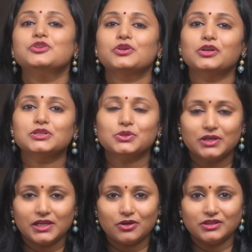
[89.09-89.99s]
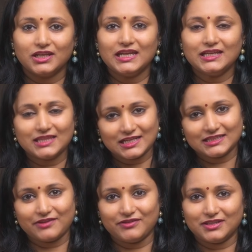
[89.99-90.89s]
You can also click on the link that is
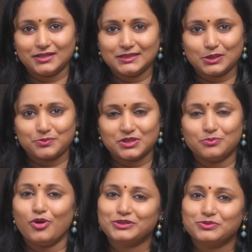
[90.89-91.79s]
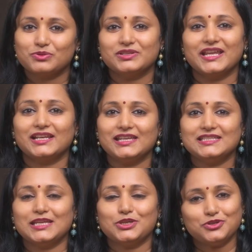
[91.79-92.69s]
given in the description box, which will directly
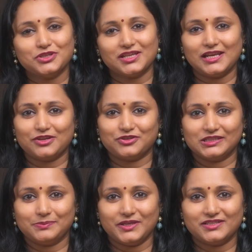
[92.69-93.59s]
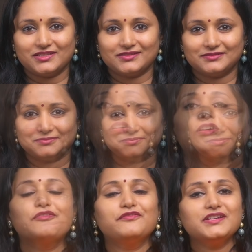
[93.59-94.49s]
take you to the collections page.
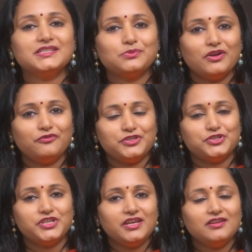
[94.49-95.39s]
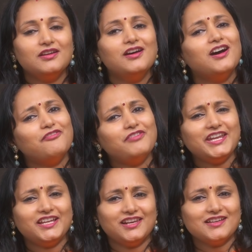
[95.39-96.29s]
First one for today, a
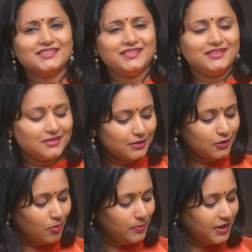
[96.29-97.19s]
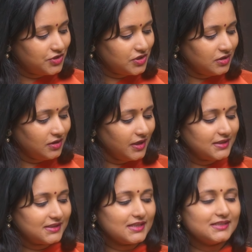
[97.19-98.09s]
very classy color combination.
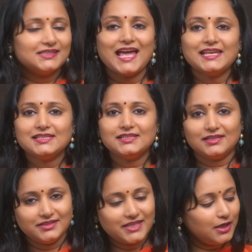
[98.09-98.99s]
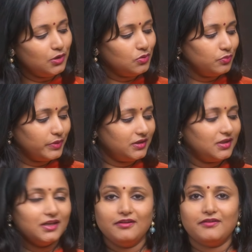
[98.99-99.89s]
It's sandal yellow with
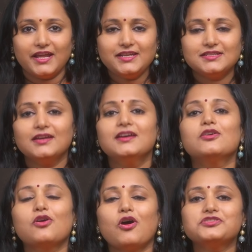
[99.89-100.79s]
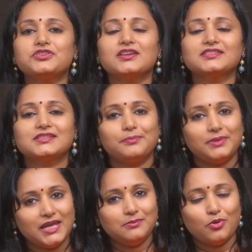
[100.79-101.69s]
red, contrast
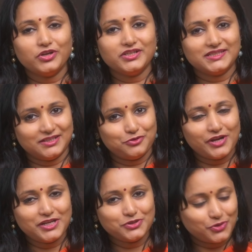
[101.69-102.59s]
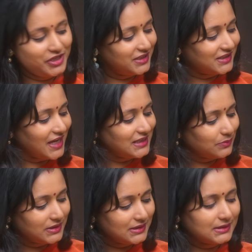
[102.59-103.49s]
plain borders in red on either sides
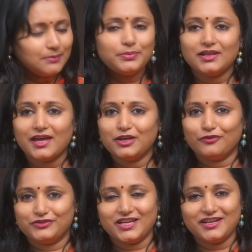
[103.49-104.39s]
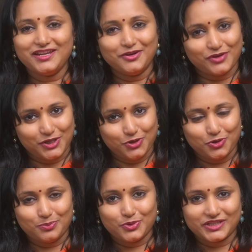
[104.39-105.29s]
with simple line of zari running
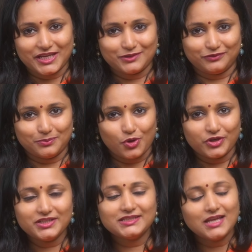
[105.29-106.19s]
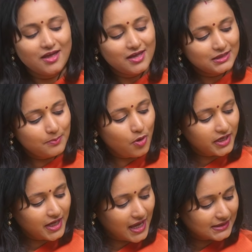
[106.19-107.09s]
on both sides of the borders. The
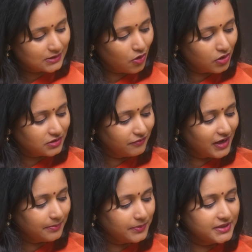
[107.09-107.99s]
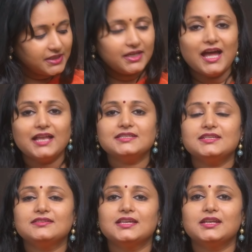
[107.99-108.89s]
body has got very pretty
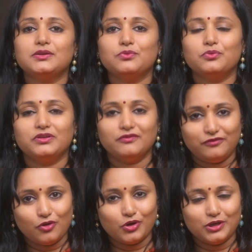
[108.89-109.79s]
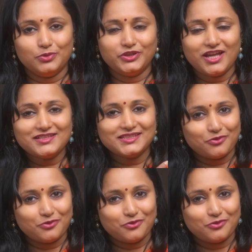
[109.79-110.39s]
antique zari woven floral buttas